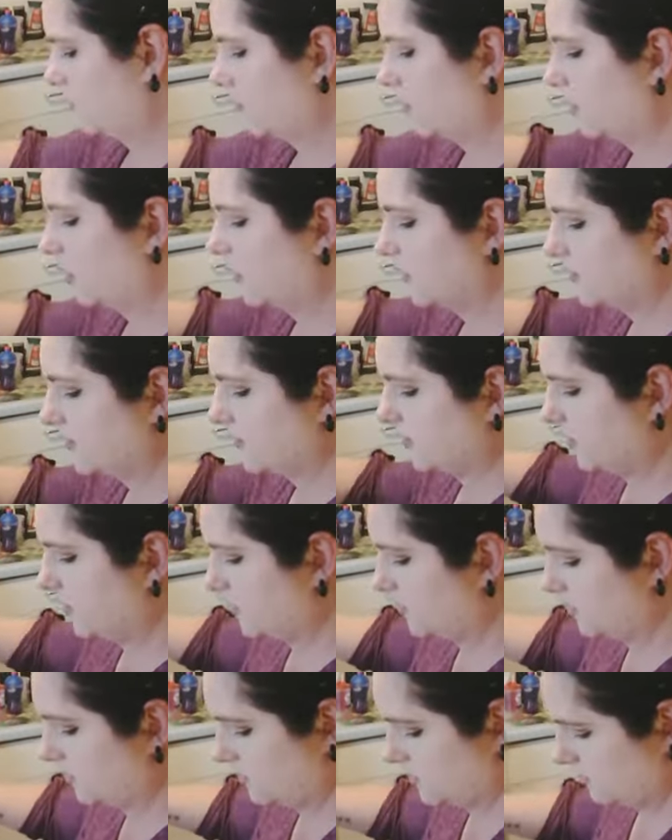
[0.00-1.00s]
I did
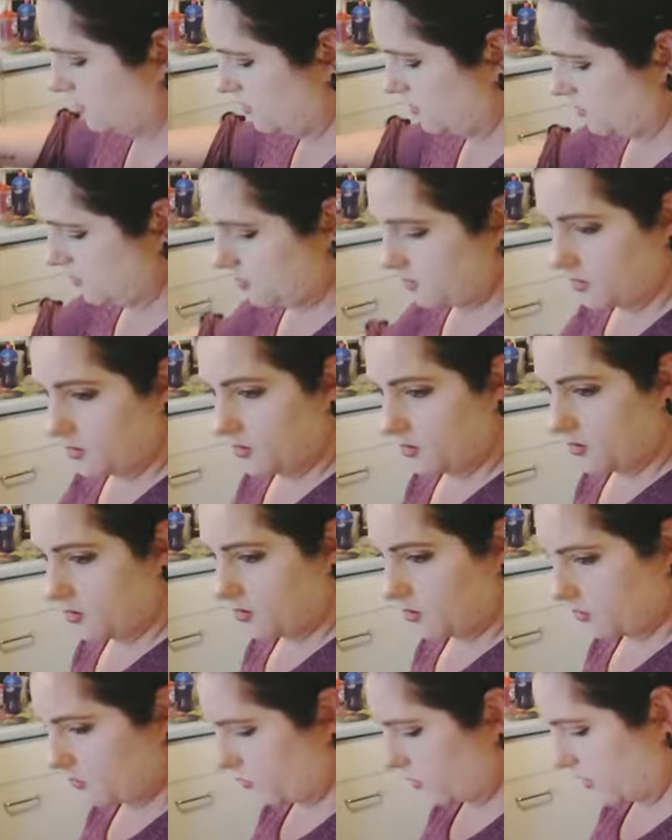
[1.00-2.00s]

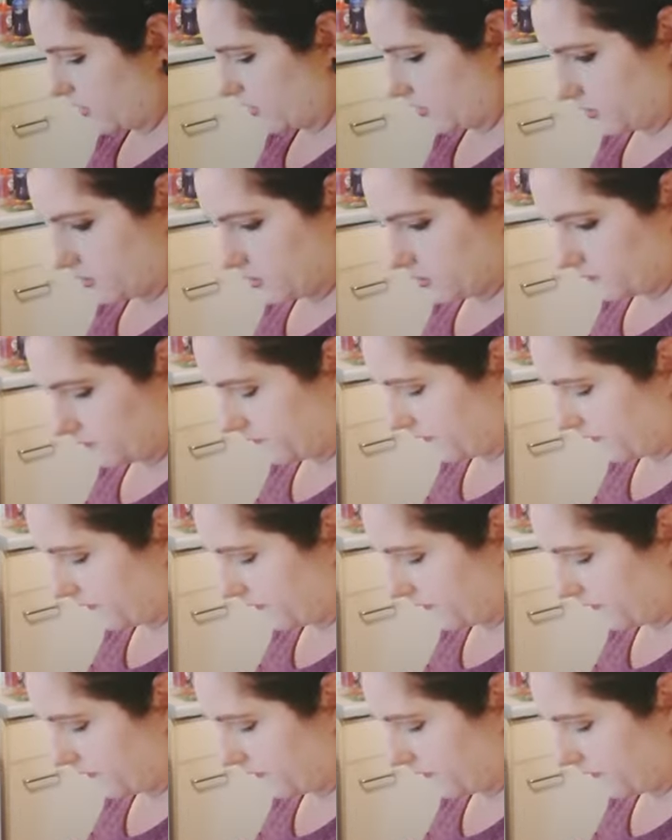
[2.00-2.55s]
work on